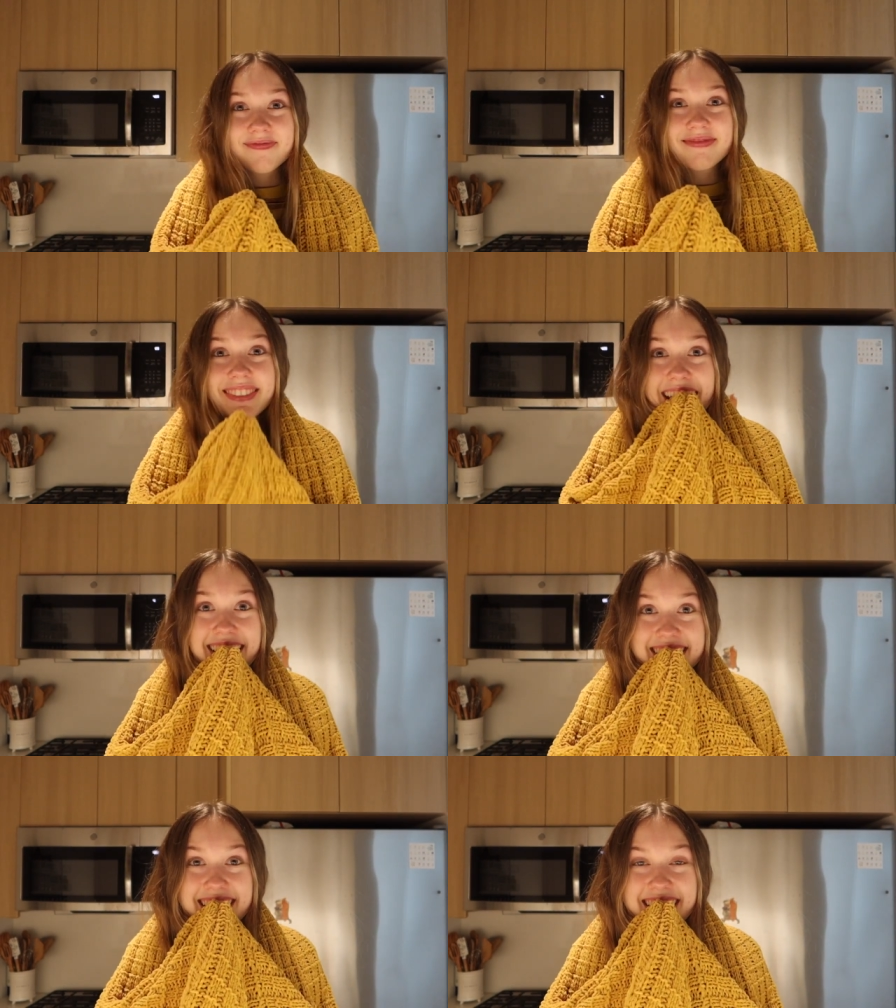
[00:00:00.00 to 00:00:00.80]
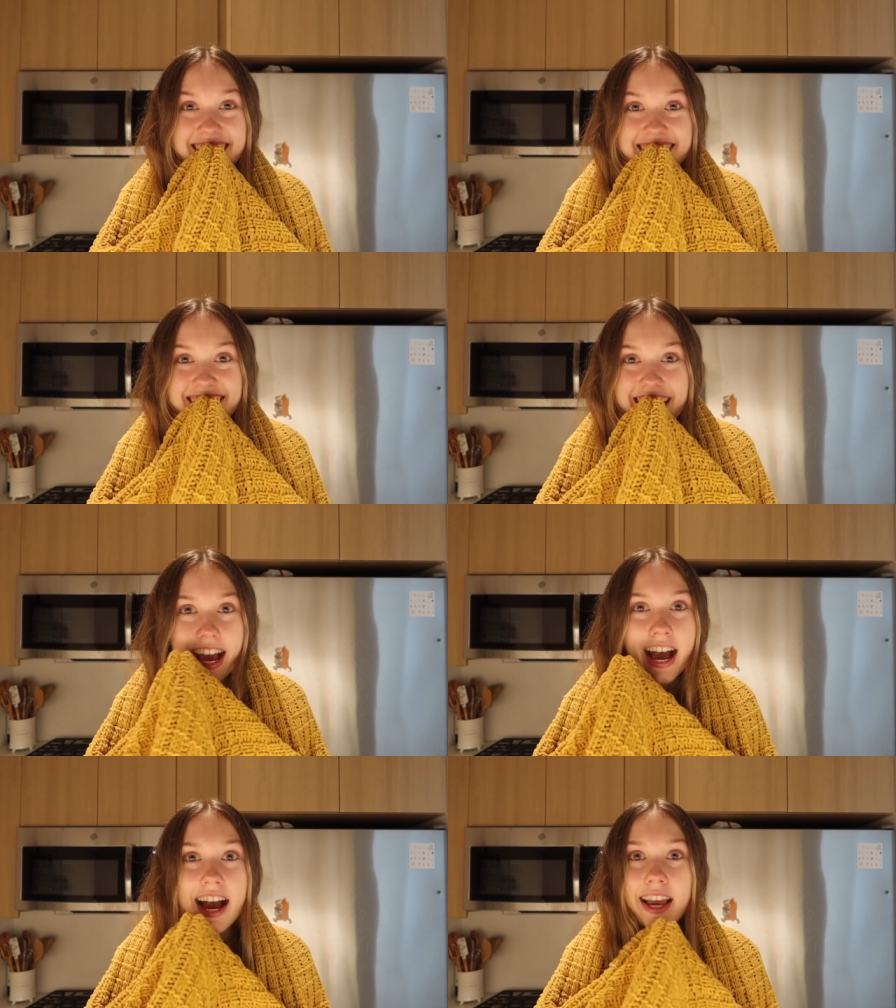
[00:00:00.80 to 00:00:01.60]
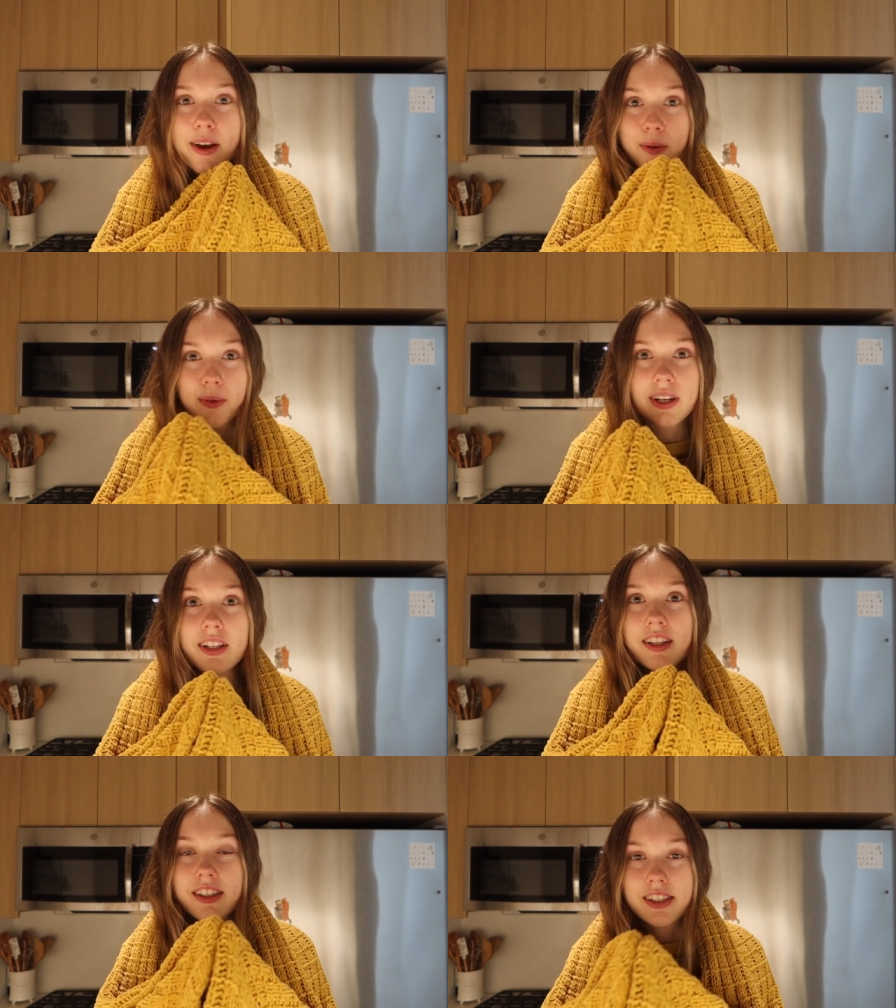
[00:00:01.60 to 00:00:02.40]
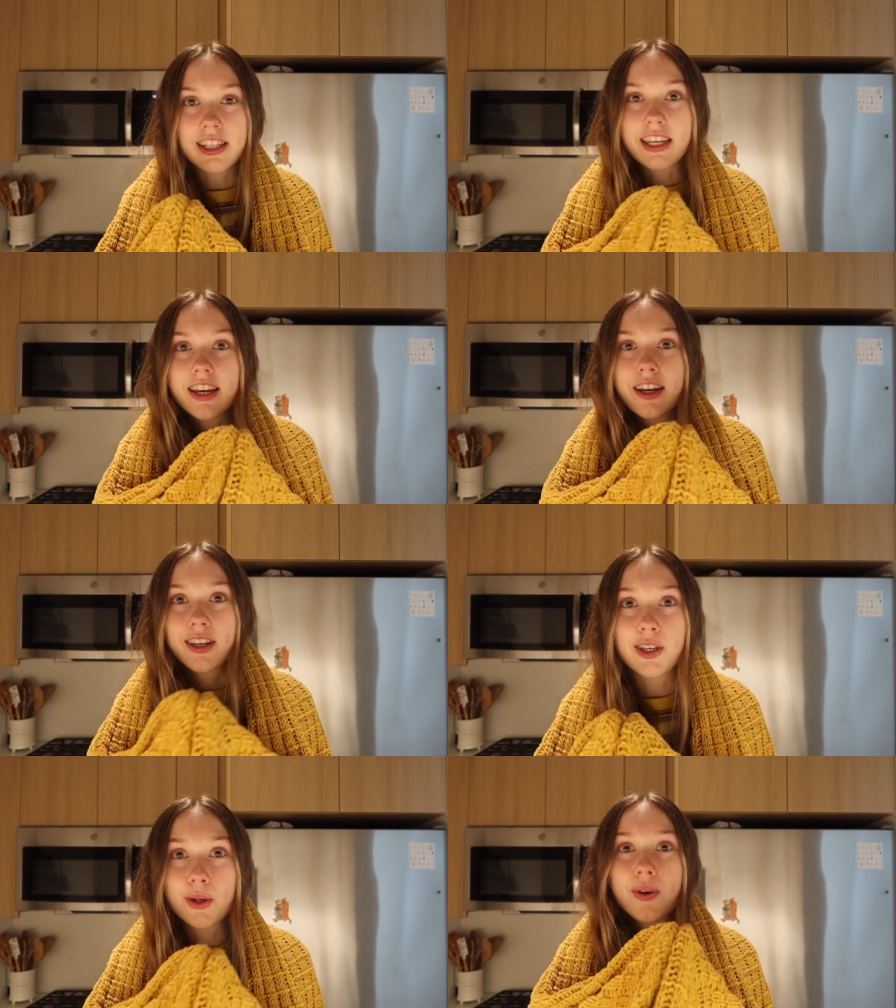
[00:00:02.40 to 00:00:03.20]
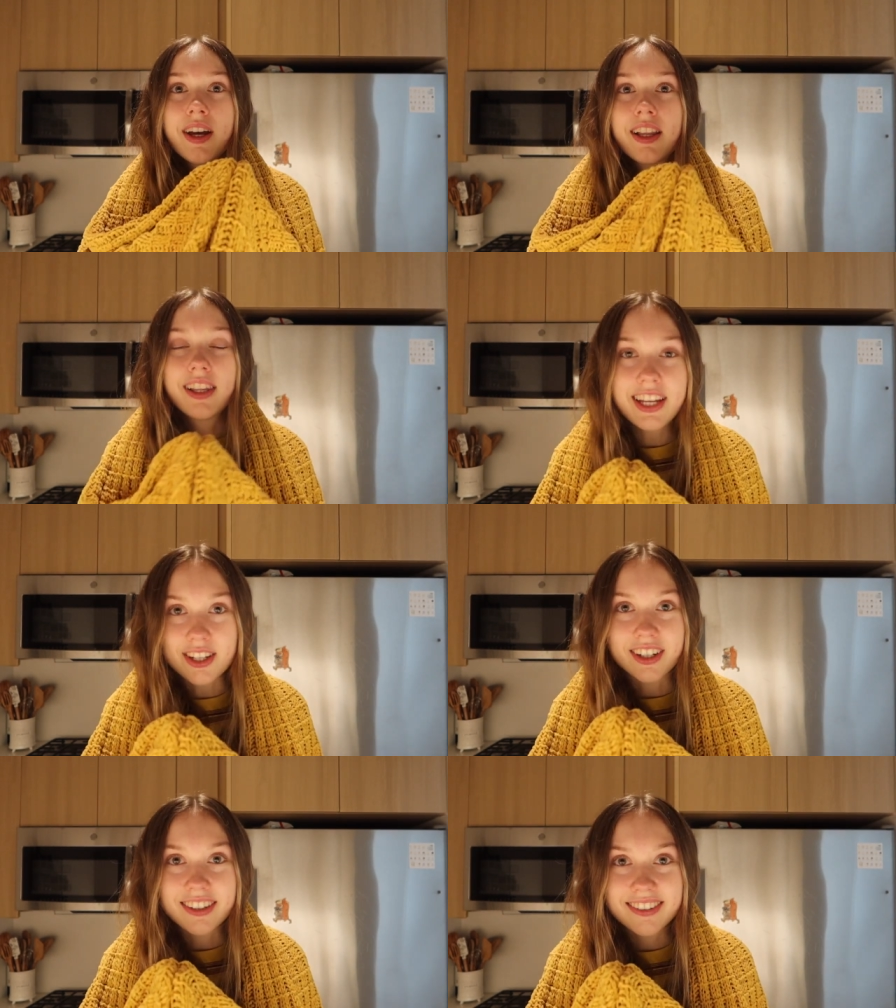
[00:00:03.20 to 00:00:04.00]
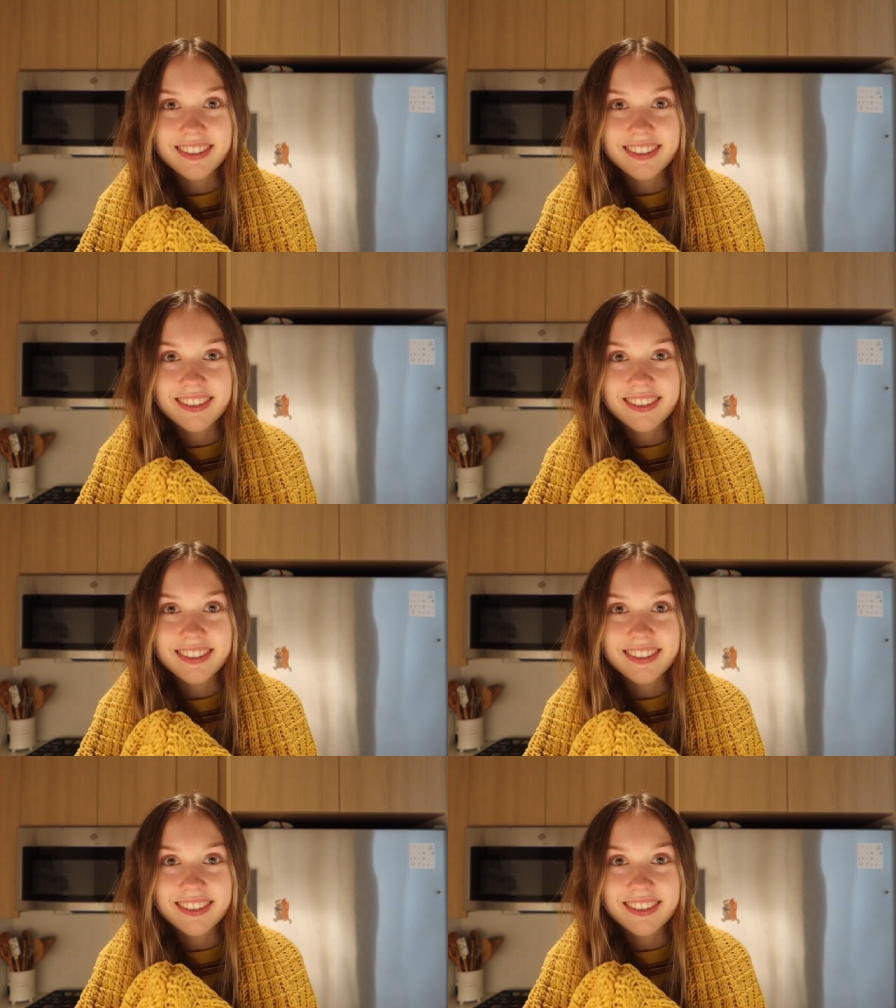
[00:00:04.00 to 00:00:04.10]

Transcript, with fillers: that is it. I will see you later.